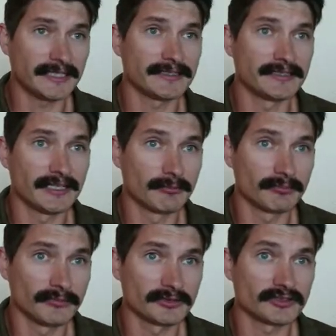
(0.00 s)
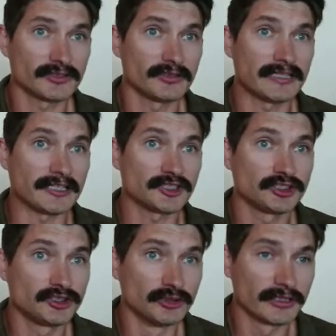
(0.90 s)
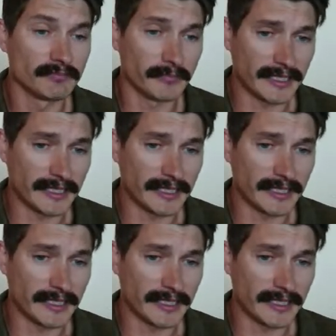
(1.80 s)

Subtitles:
and the numbers that should